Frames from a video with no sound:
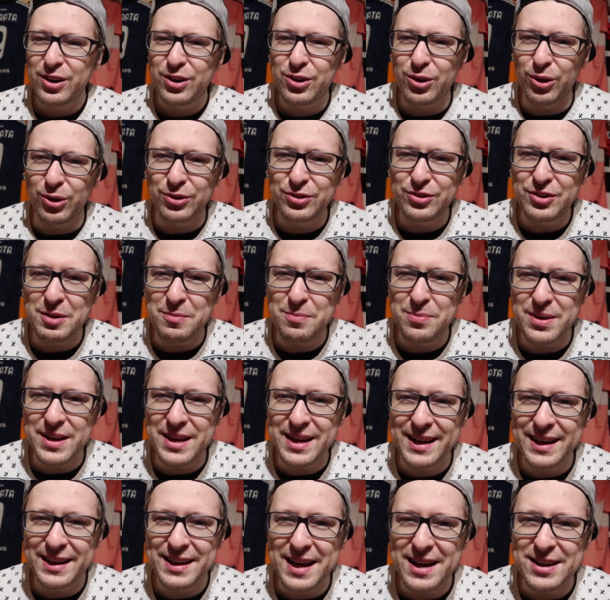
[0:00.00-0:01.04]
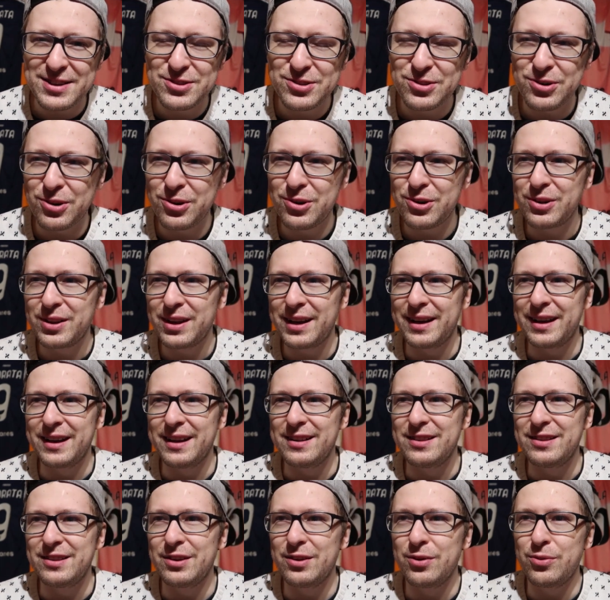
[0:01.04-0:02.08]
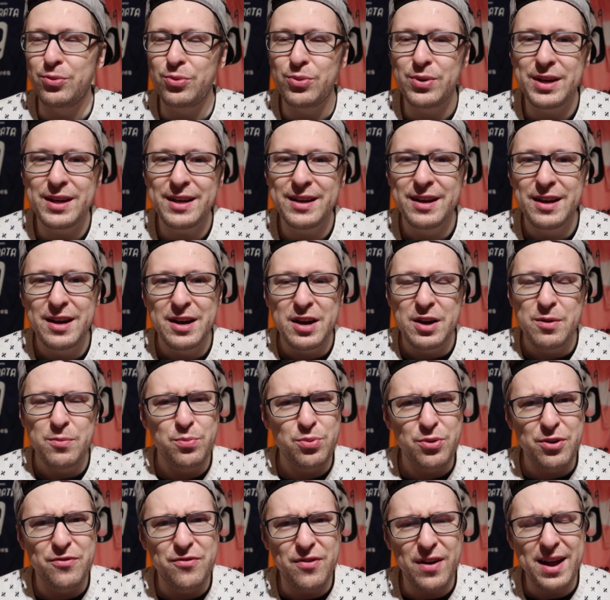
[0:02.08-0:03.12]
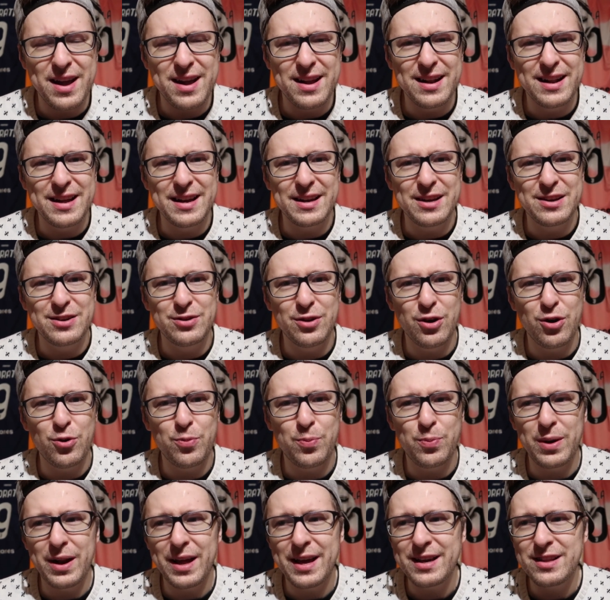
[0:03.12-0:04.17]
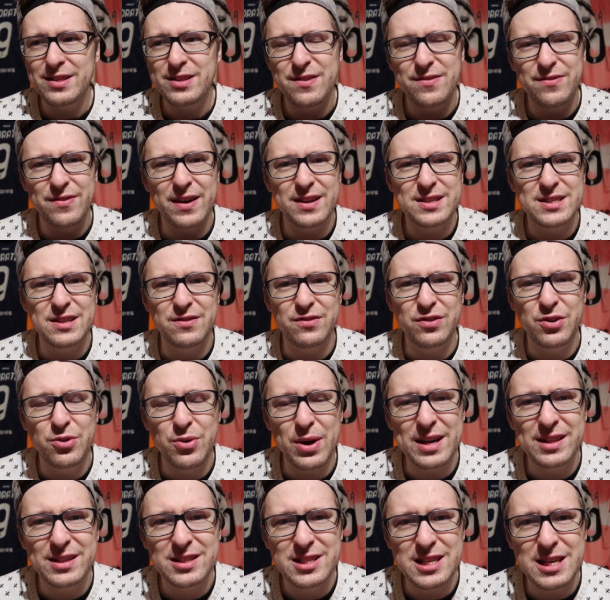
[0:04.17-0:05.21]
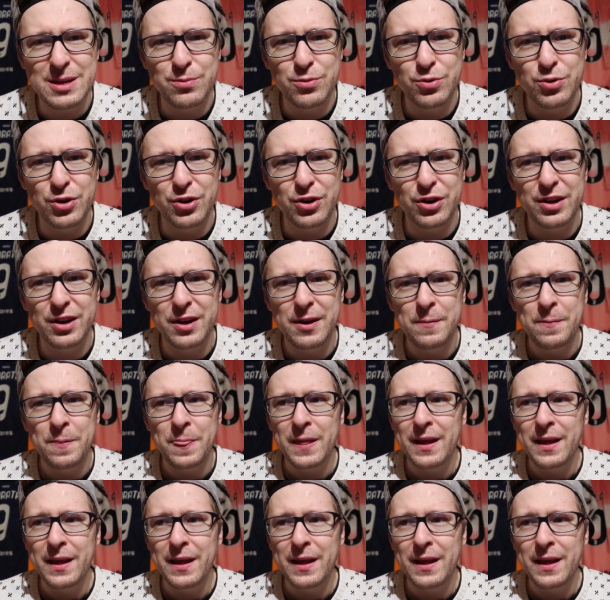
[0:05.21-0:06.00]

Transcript: Conte being an asshole and we prevailing, you know, playing defensive, great teamwork.